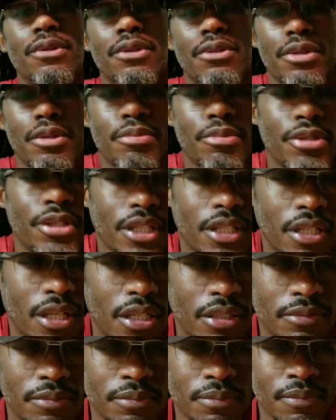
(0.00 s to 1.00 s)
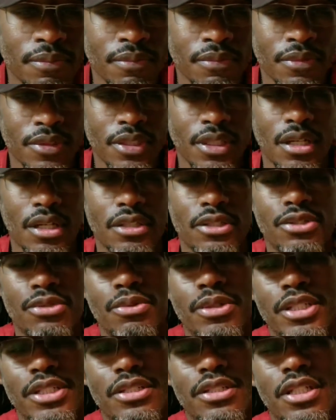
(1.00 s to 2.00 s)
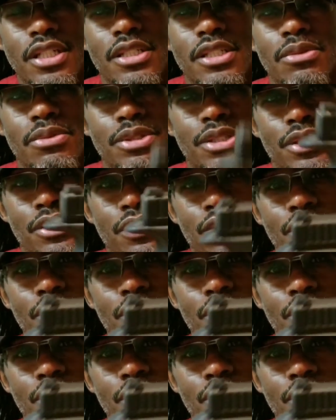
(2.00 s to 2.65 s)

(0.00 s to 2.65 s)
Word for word: grip on the gun. Uh, the 26, which is the